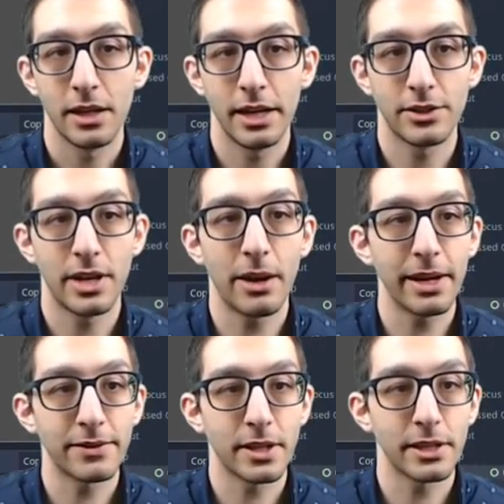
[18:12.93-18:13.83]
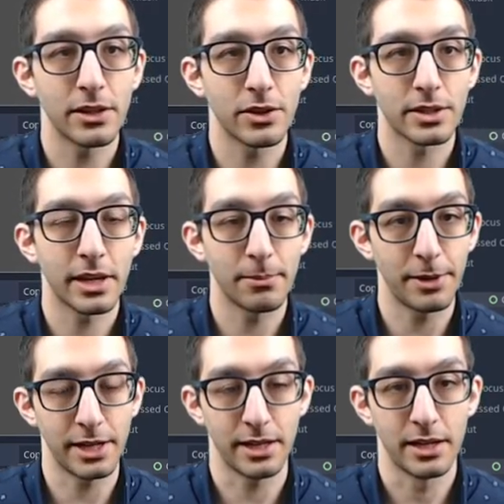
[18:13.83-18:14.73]
And so now we have something that looks like a
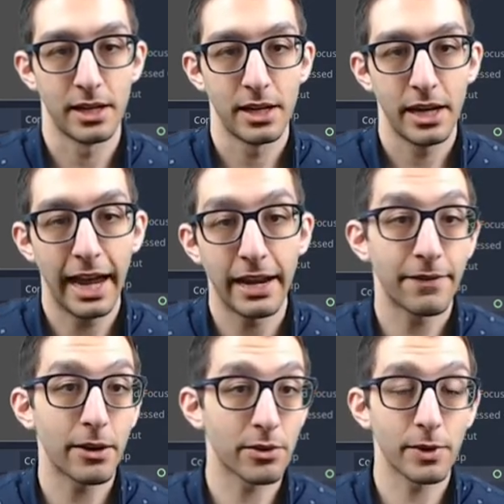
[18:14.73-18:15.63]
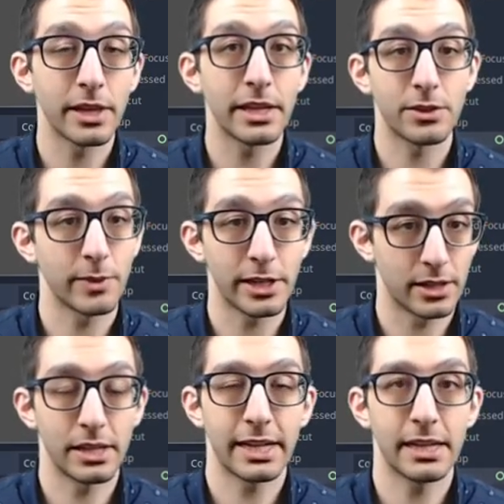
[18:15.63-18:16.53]
button. And if I were to run this, we could
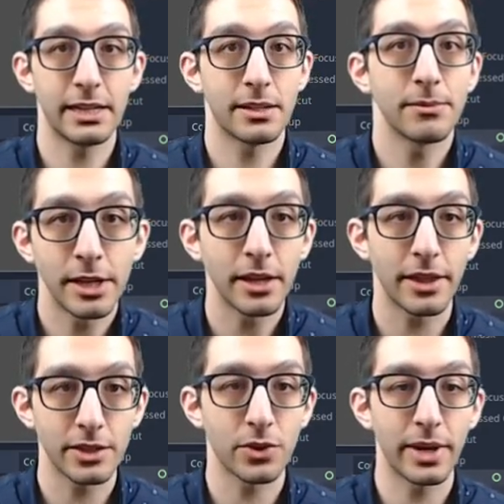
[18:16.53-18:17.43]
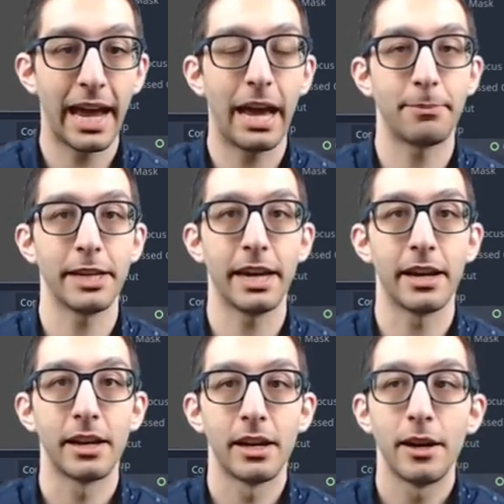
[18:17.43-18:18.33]
click this, but nothing's going to happen yet.
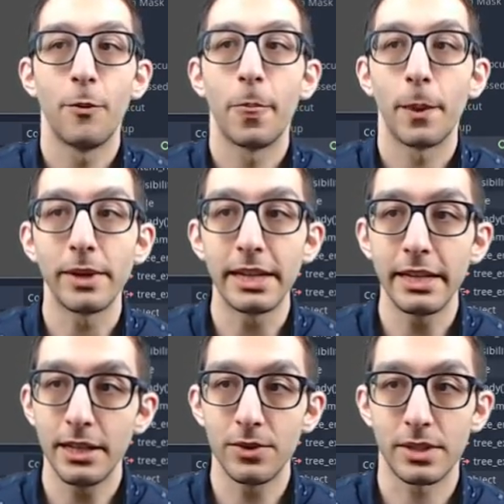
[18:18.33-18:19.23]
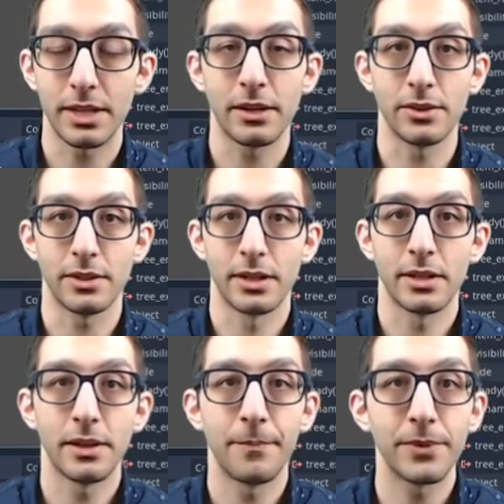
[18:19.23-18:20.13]
We need to use signals.
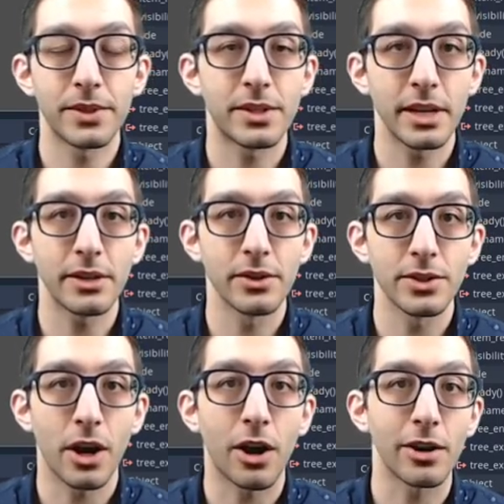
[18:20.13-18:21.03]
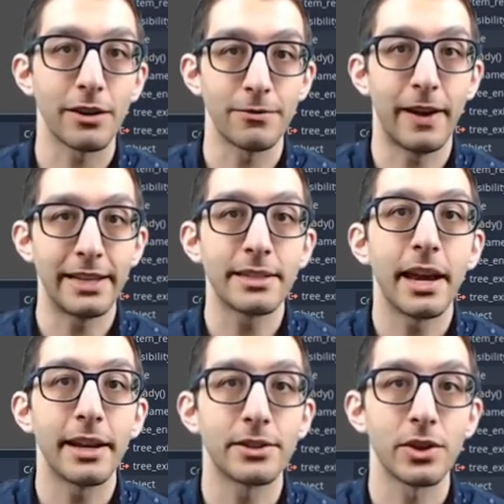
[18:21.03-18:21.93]
Signals are events,
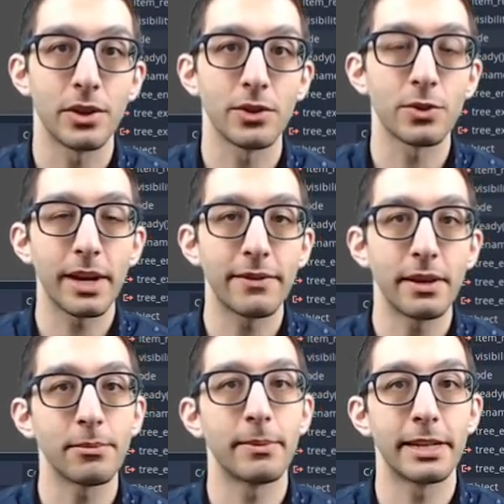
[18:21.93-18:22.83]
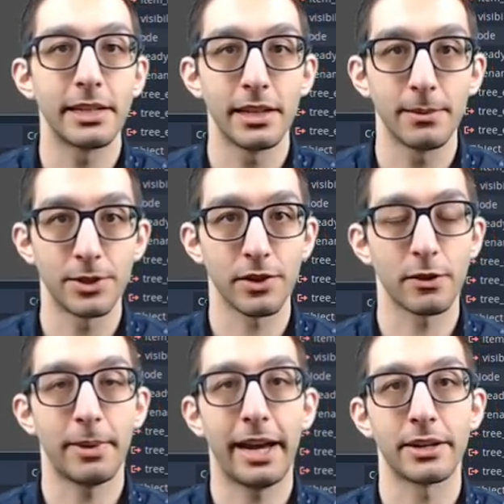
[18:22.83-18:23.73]
and it's Godot's way of implementing the observer
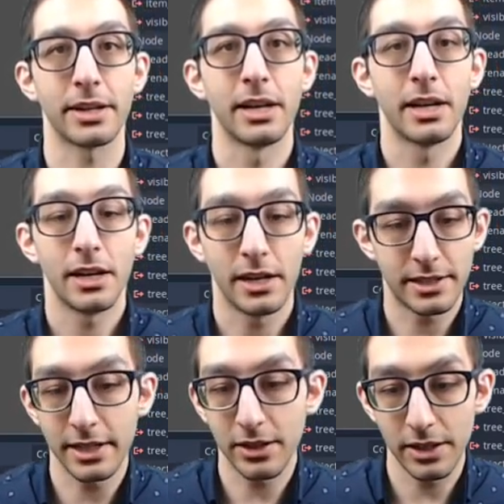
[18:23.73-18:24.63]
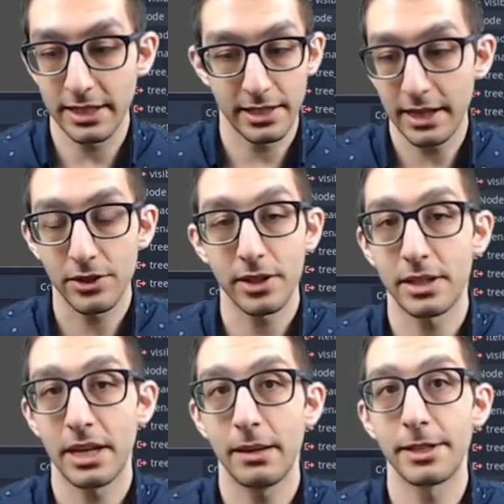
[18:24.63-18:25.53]
pattern. A signal is essentially the
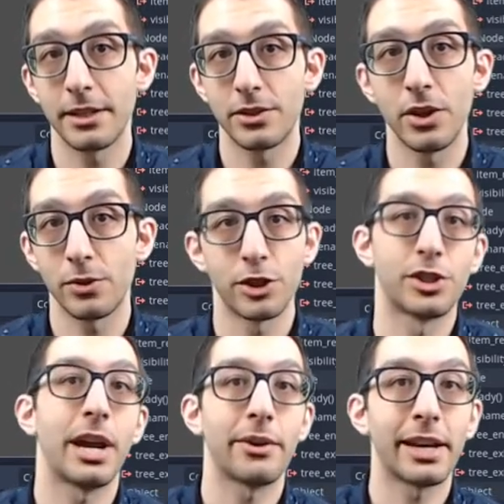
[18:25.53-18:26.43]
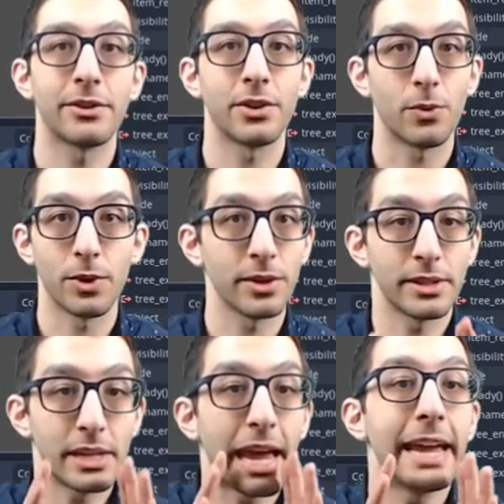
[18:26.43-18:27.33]
same as this node just shouting out to the world,
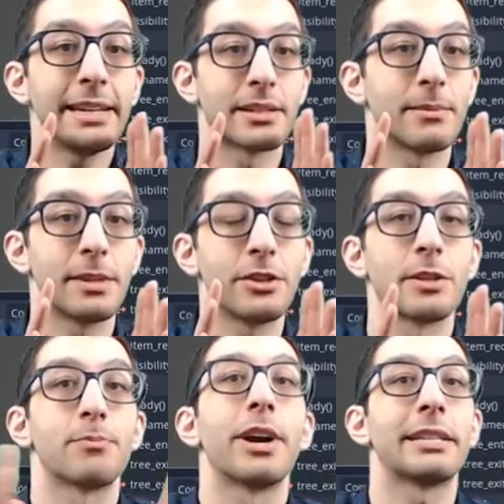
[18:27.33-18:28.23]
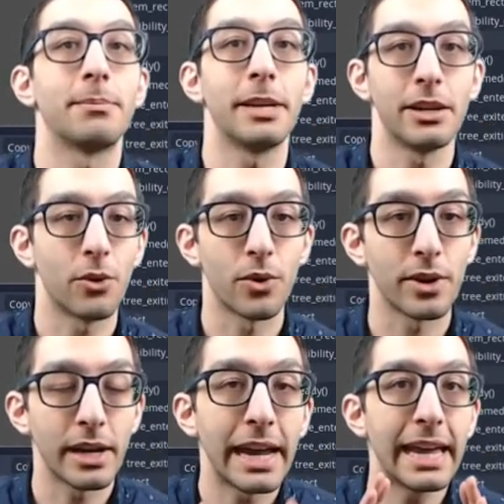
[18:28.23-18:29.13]
hey, something just pressed me,
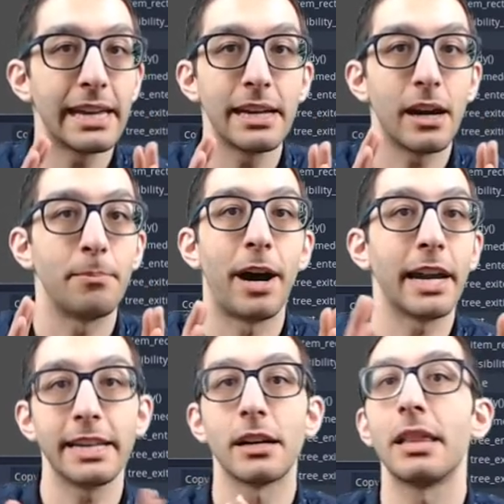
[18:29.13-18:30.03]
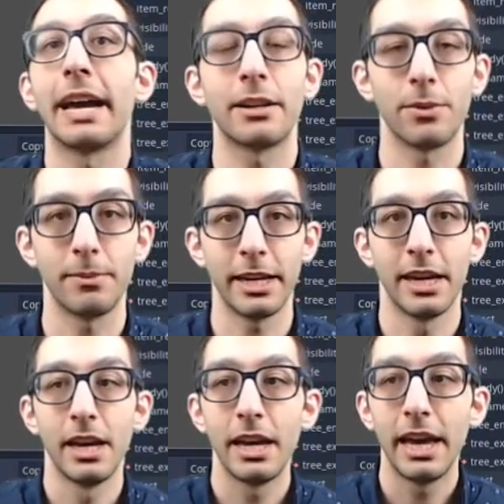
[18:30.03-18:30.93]
or hey, a body collided with me.
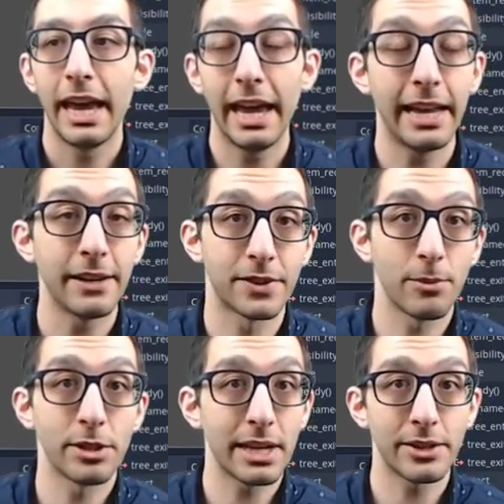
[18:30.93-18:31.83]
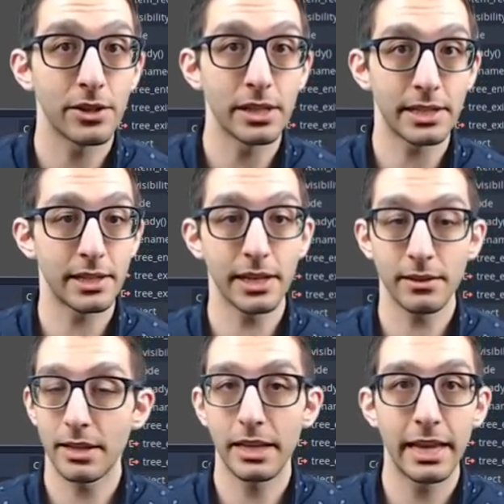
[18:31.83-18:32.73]
And if someone's out there listening,
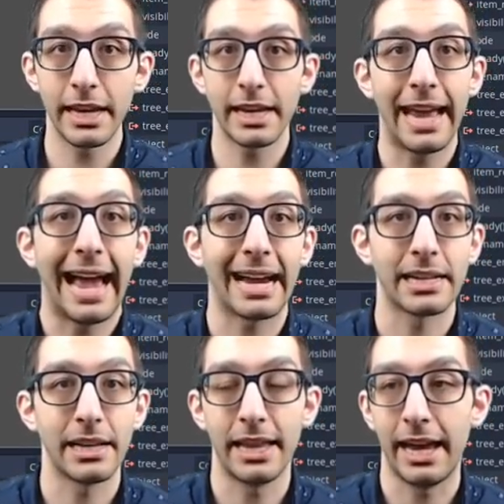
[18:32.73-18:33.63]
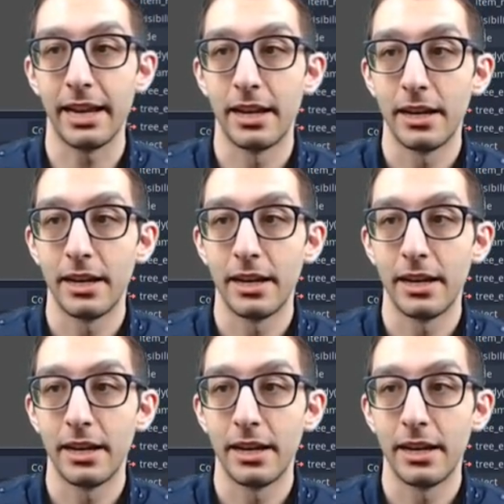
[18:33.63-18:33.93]
then they can act on that.